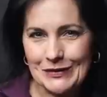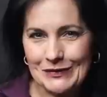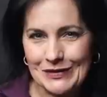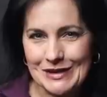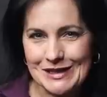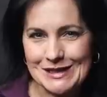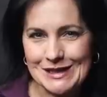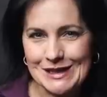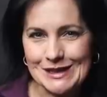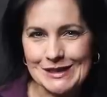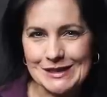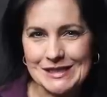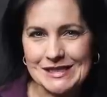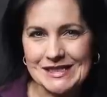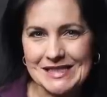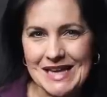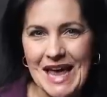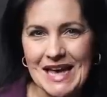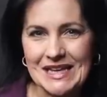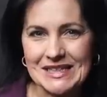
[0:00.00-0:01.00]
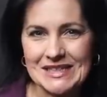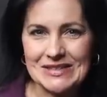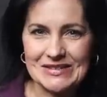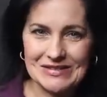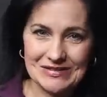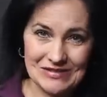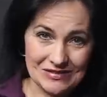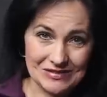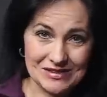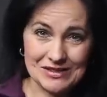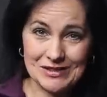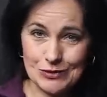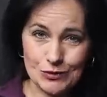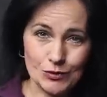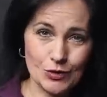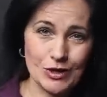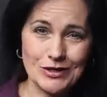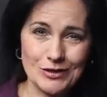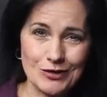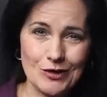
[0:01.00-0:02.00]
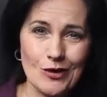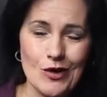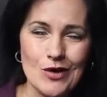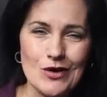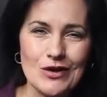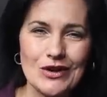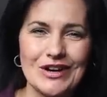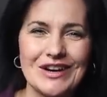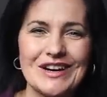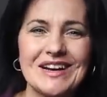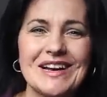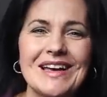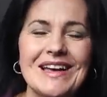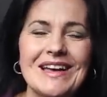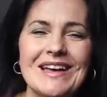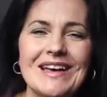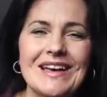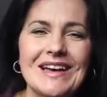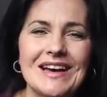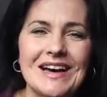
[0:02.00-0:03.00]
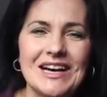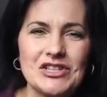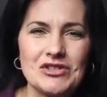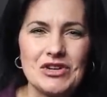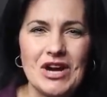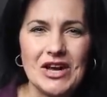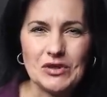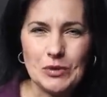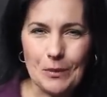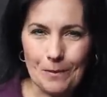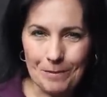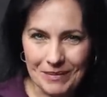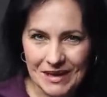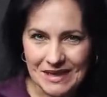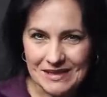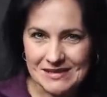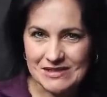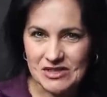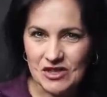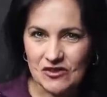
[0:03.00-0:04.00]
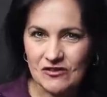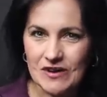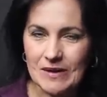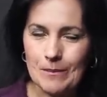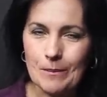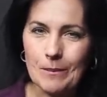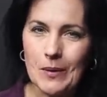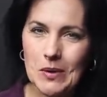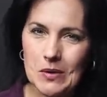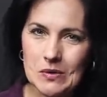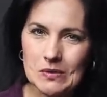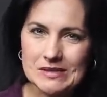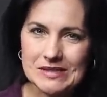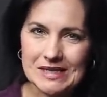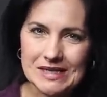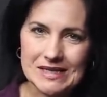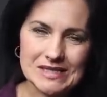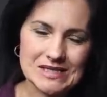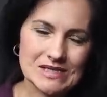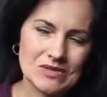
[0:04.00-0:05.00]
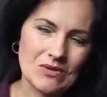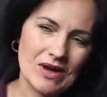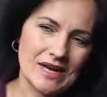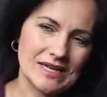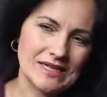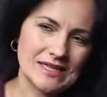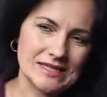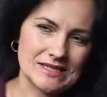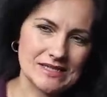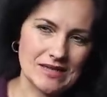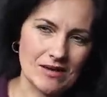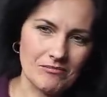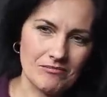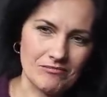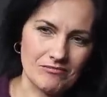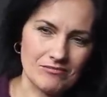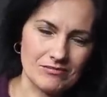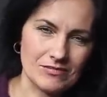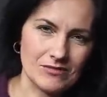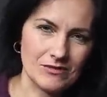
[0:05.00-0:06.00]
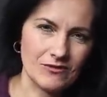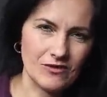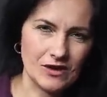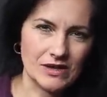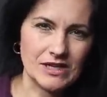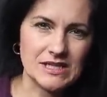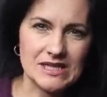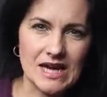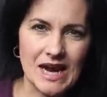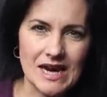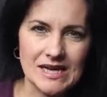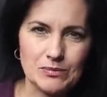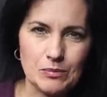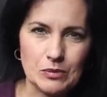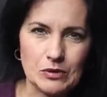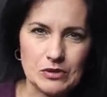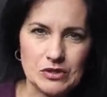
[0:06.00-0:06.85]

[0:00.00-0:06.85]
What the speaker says: out of this little set on this street corner, I tried to mix different posing, so I did some very tight